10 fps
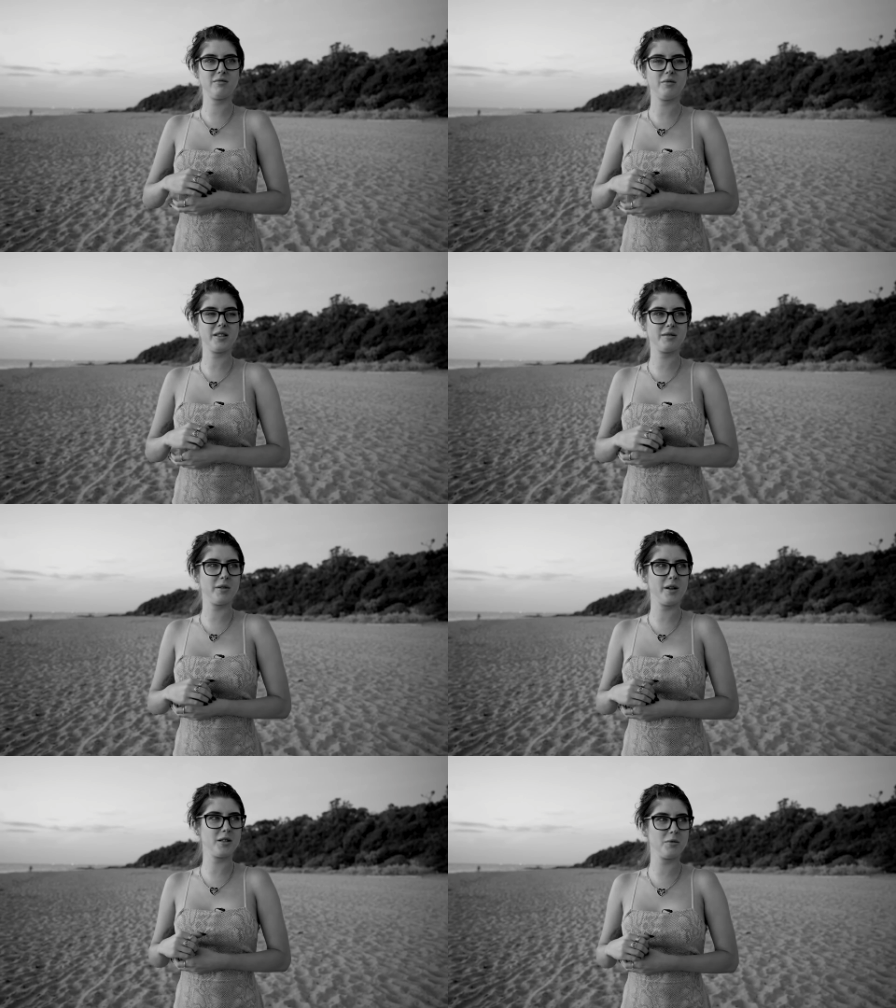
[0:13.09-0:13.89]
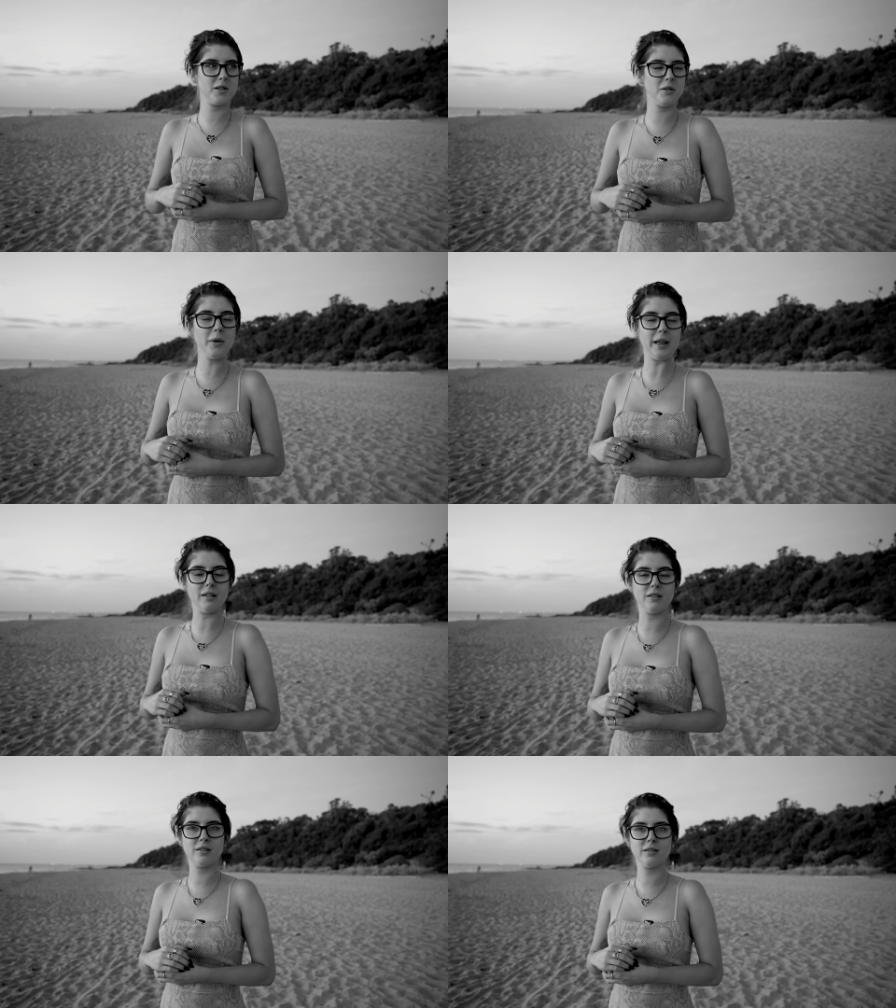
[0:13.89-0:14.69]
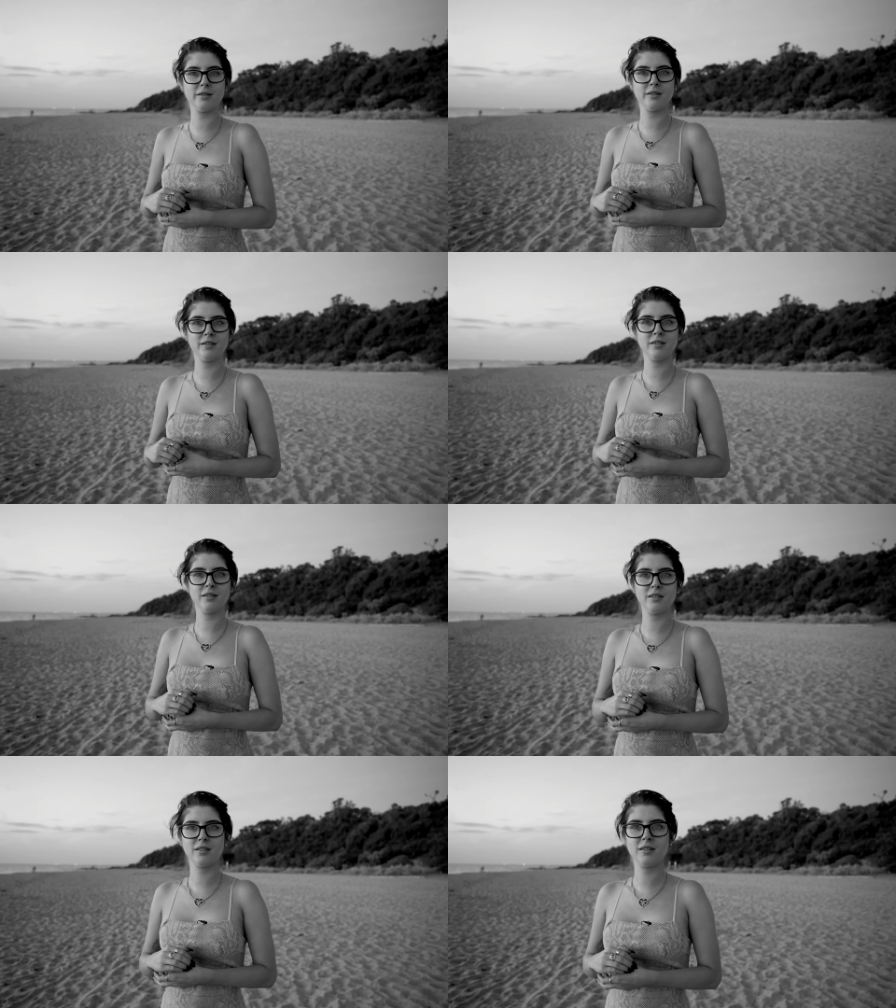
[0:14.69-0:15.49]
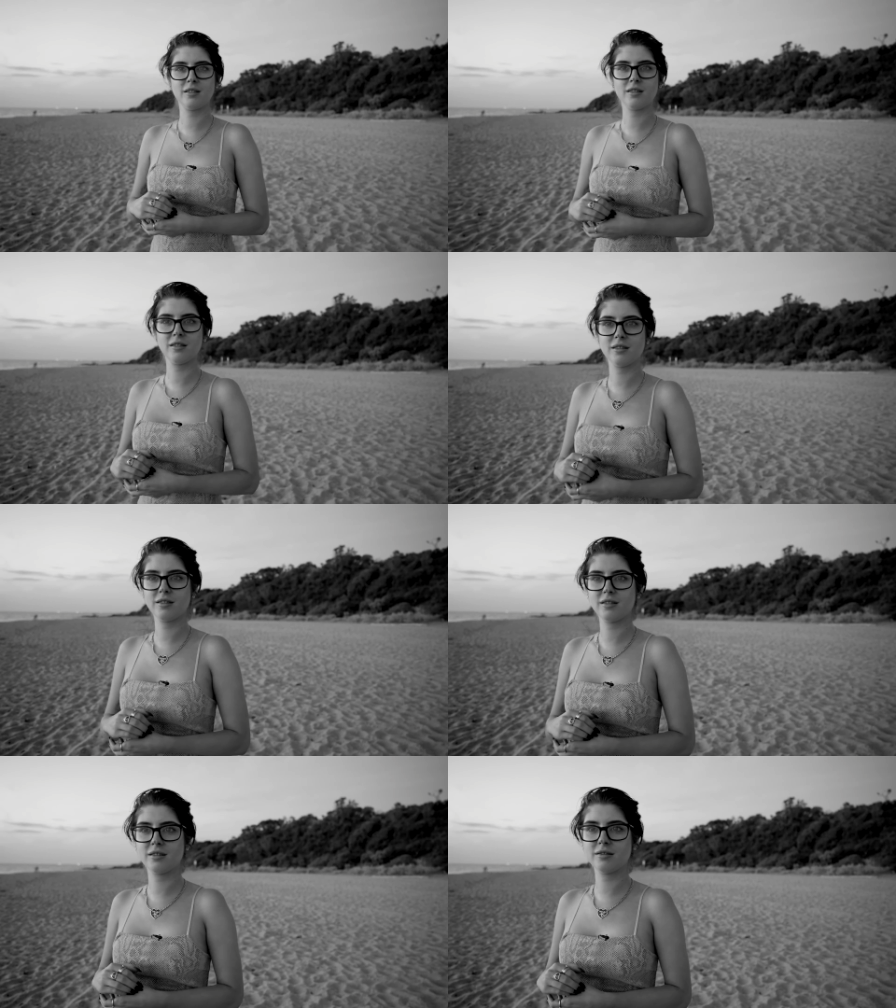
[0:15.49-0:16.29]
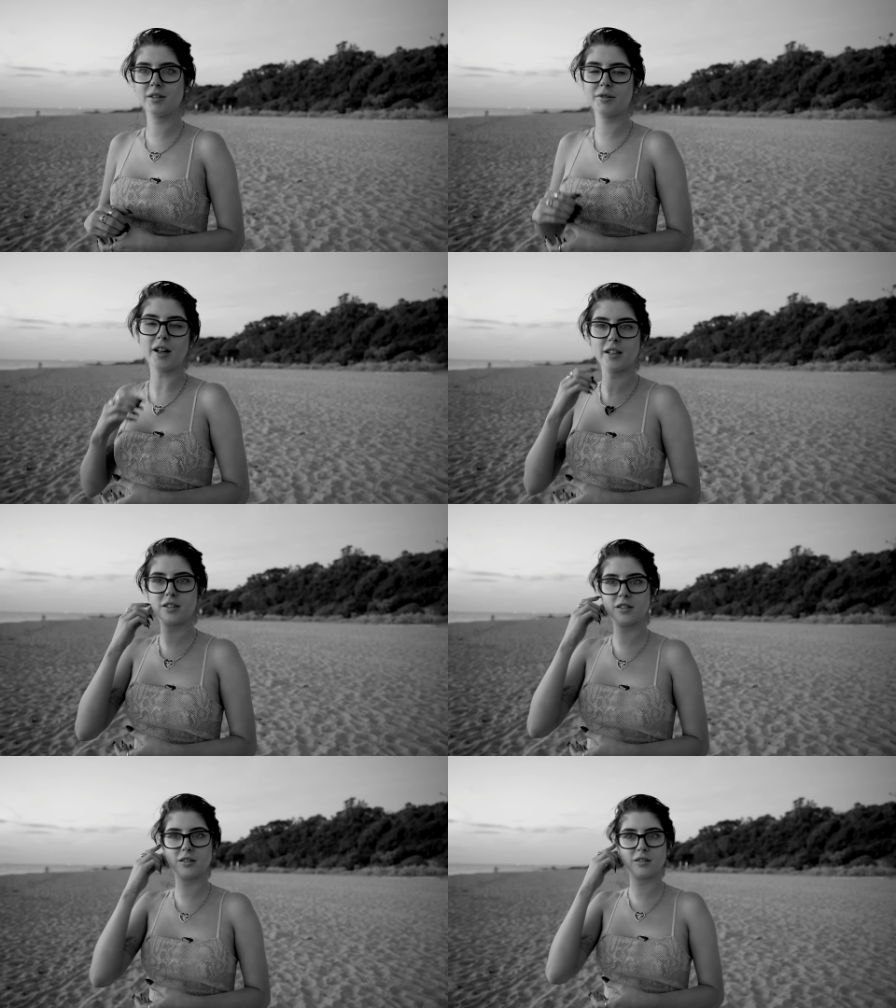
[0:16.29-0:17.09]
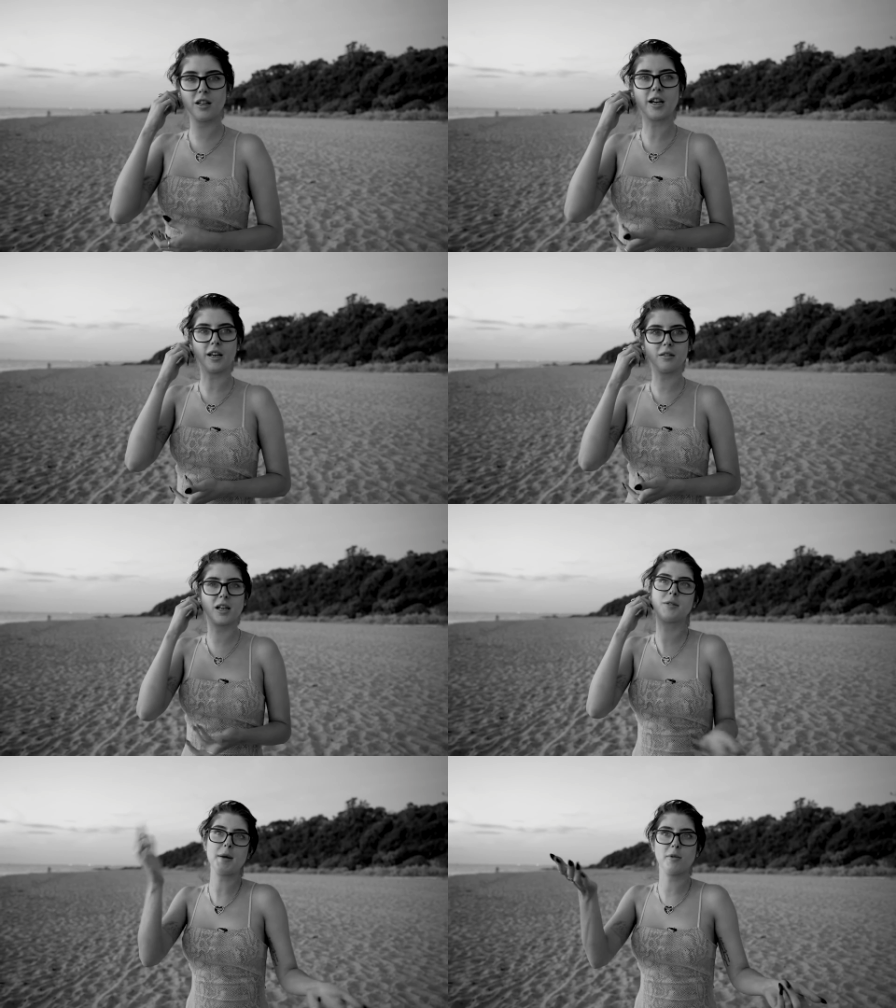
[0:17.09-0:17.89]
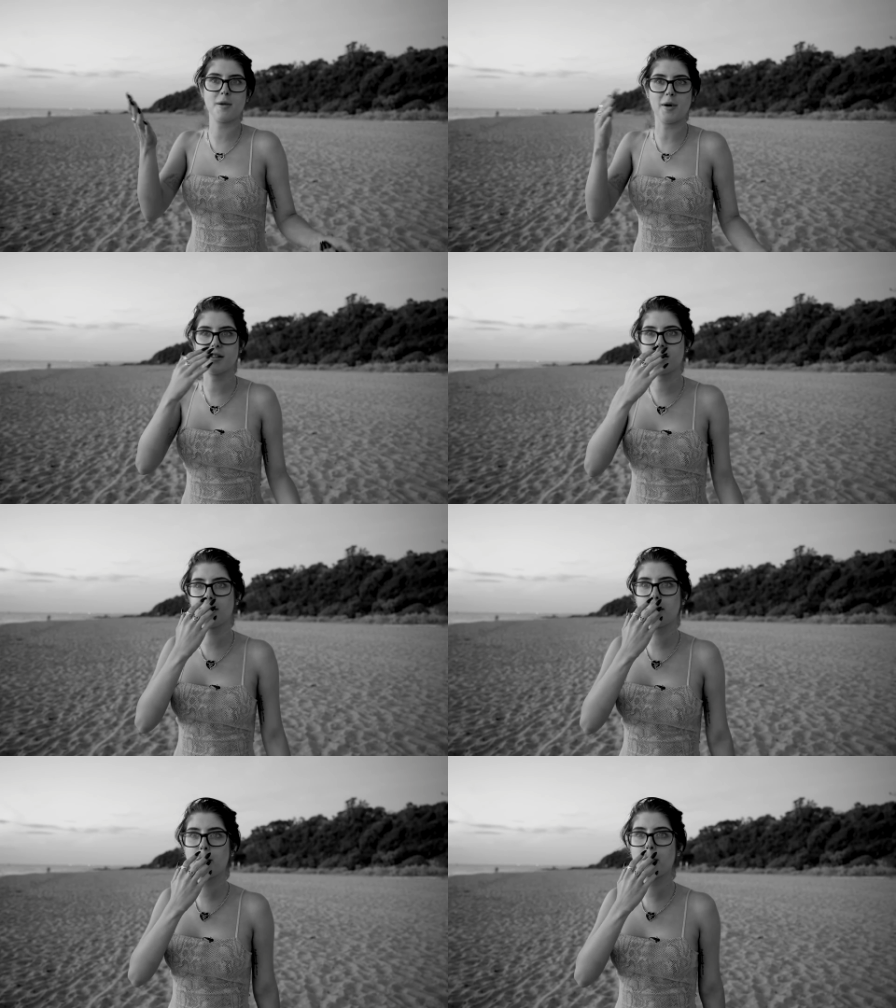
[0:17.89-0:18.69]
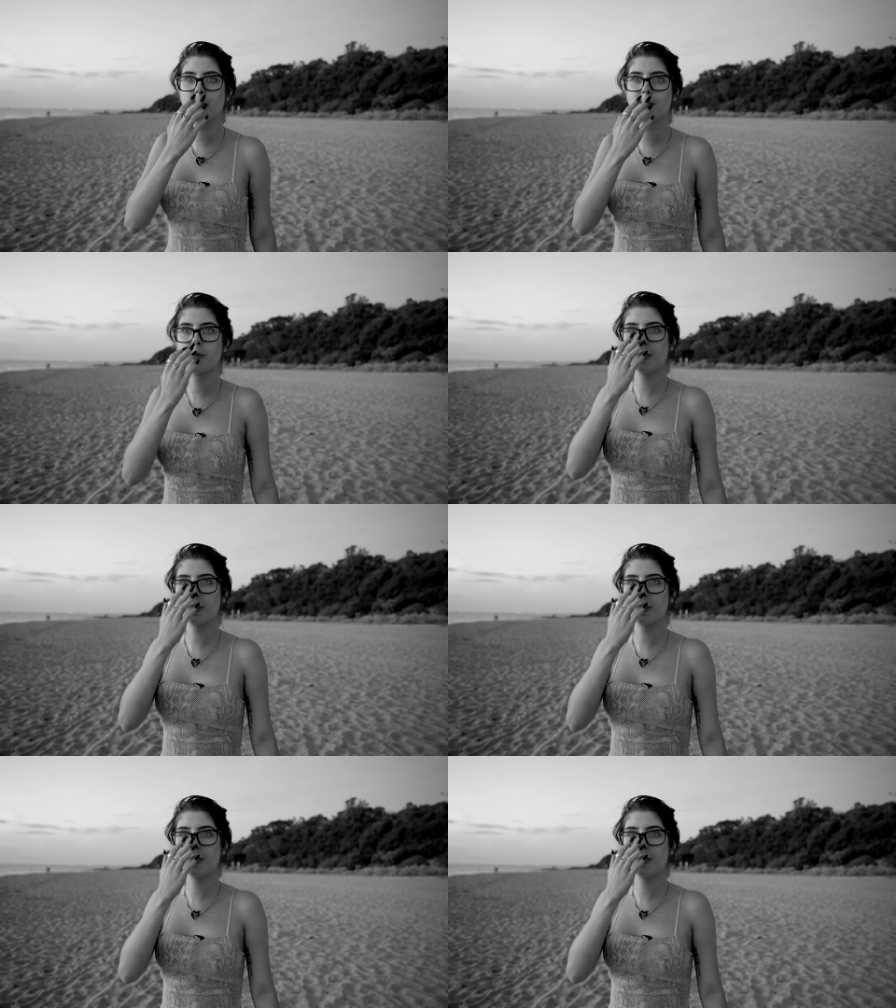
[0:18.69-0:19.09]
What What else are we doing? Beach night too with flash with on flash. camera flash. Okay, because people keep asking. Yeah.